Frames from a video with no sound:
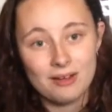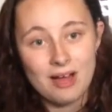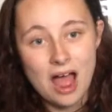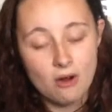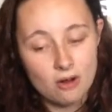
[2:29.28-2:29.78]

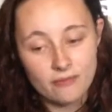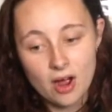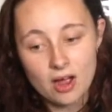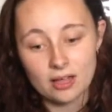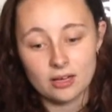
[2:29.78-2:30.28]

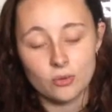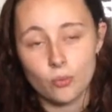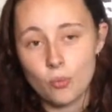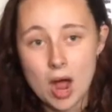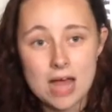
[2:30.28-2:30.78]
However, it is
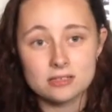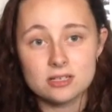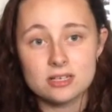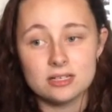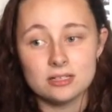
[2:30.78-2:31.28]

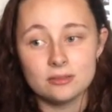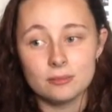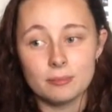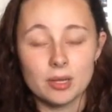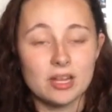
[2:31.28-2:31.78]
widely
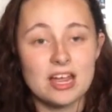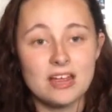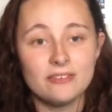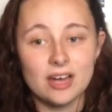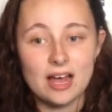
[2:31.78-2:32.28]

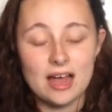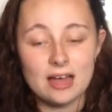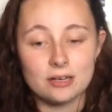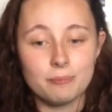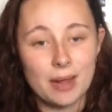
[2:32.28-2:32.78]
believed
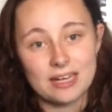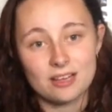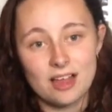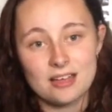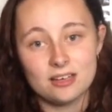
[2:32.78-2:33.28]
and
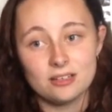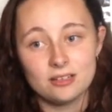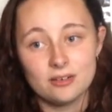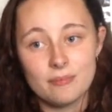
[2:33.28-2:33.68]
speculated